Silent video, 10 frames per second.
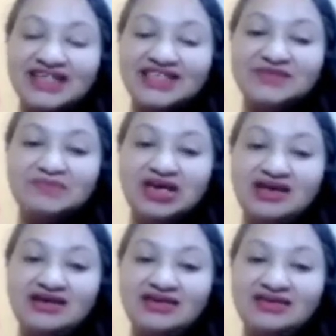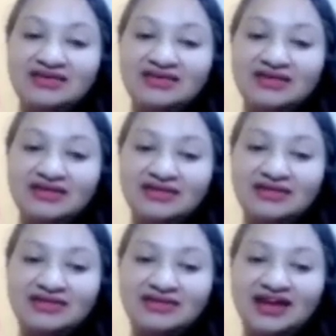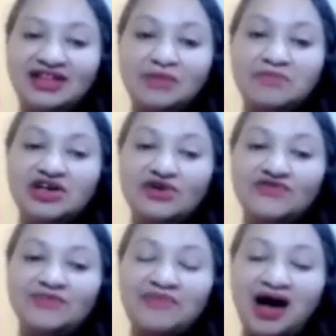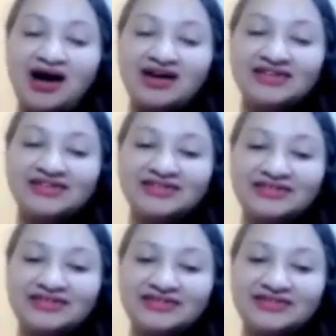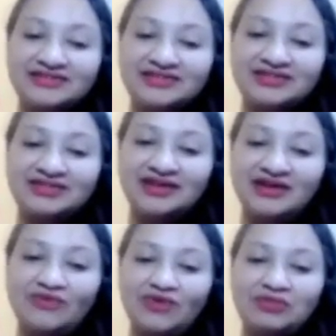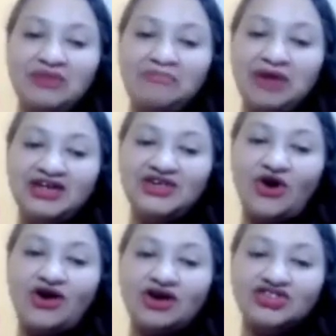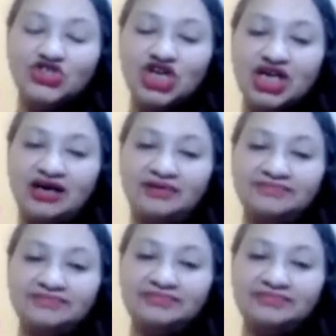That is me in the middle of the park with my pet dog, Chica.